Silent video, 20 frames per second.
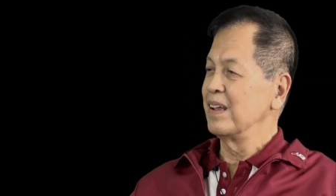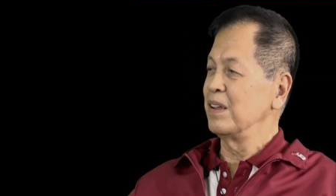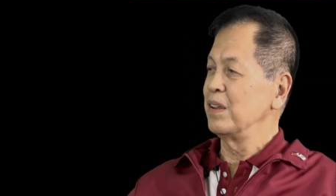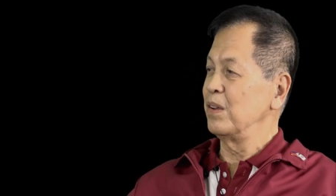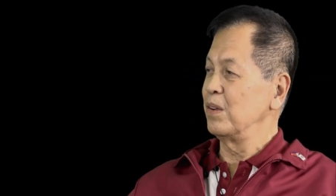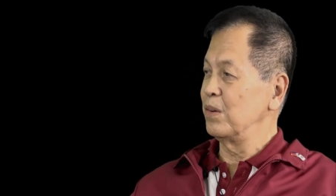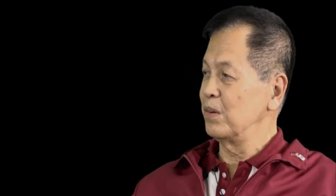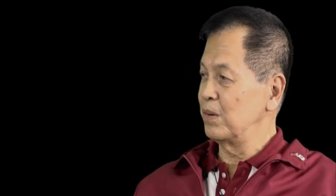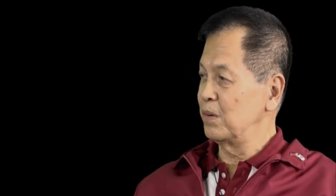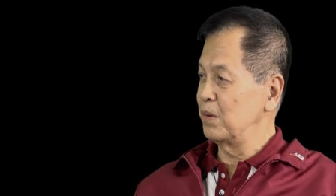
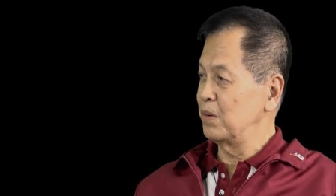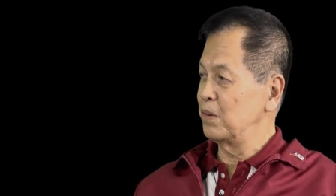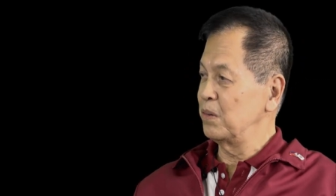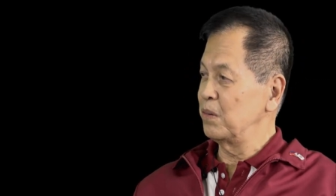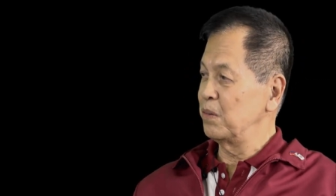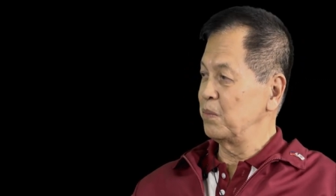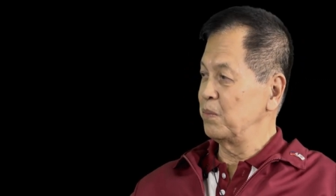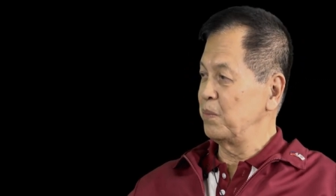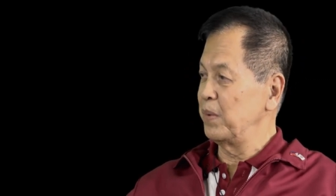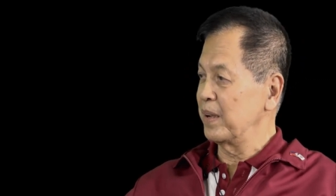
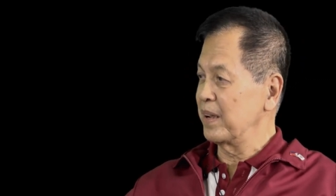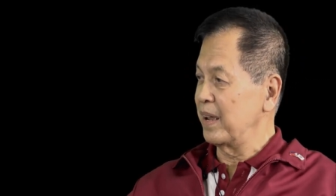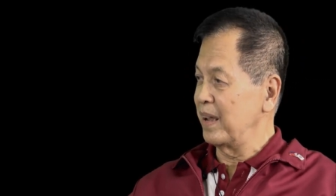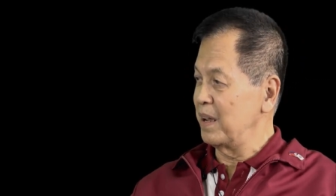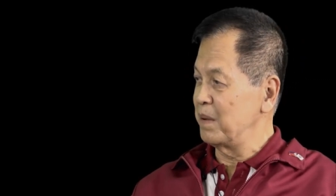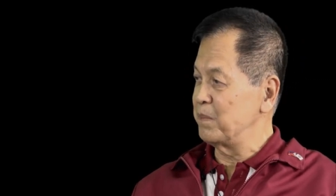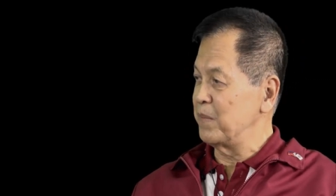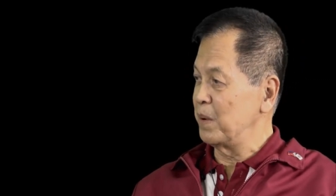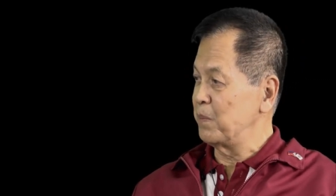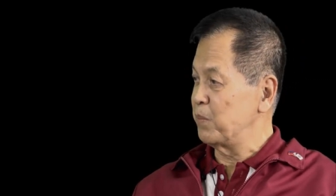you
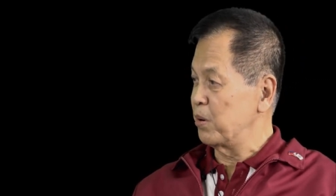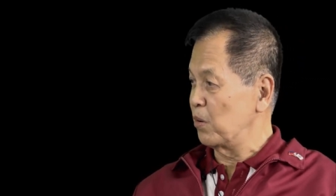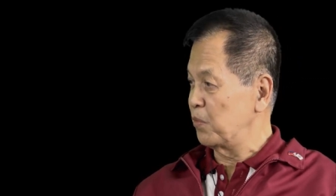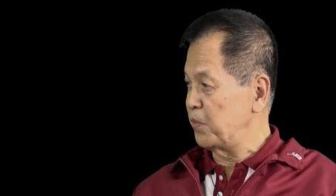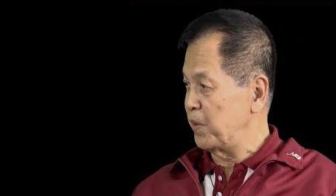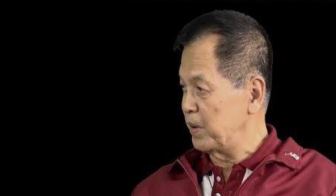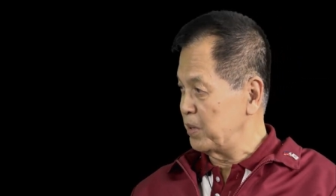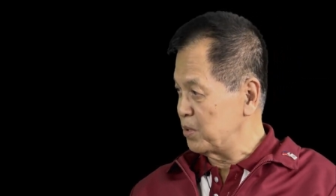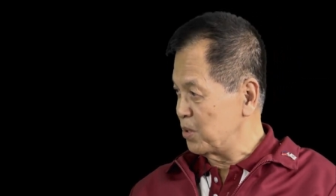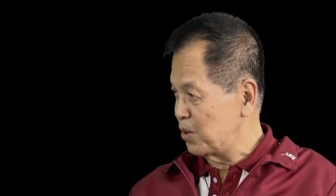became a
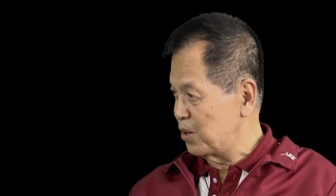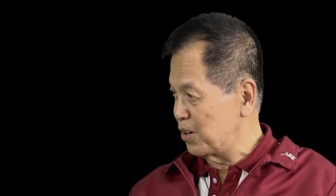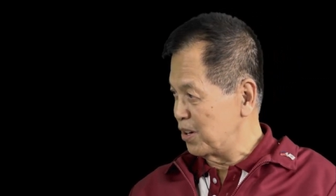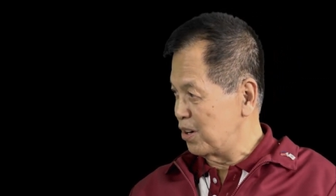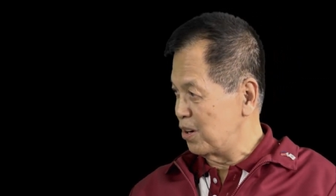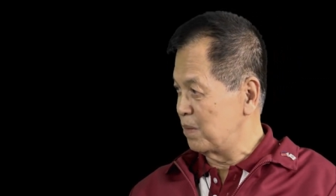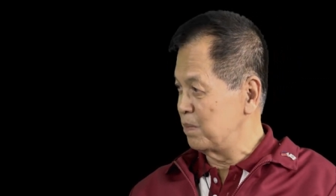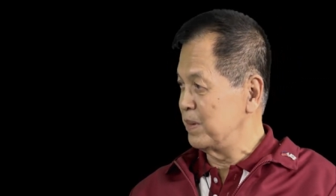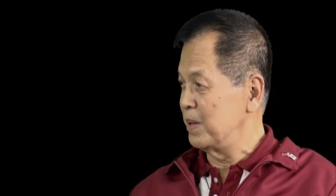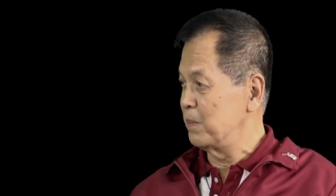
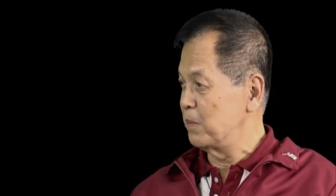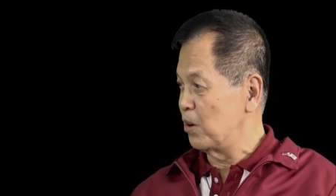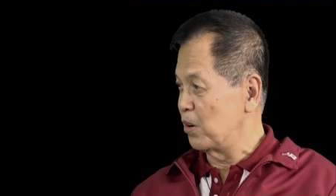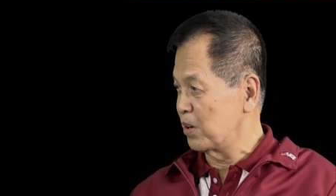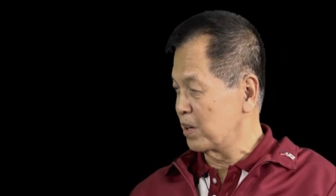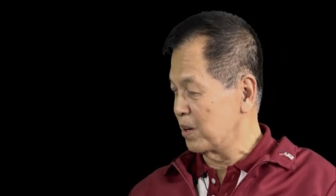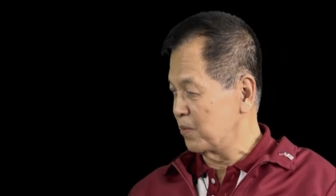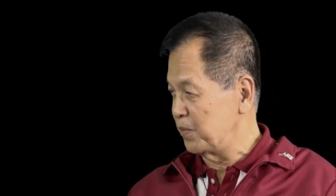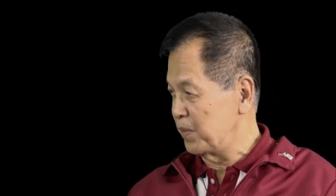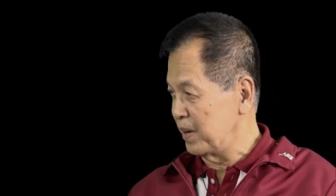professor of
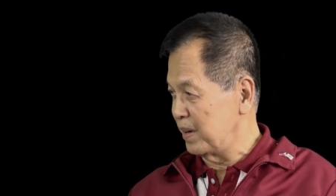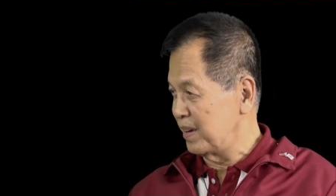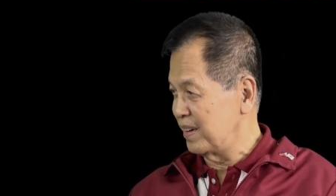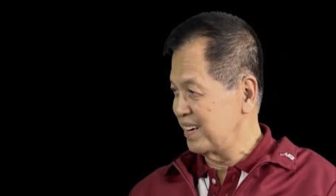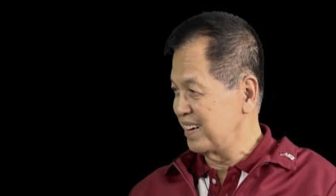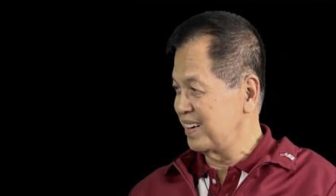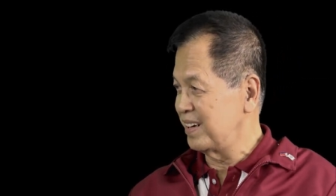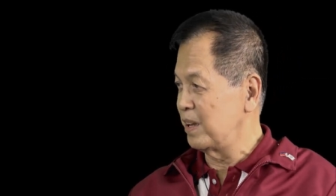demography,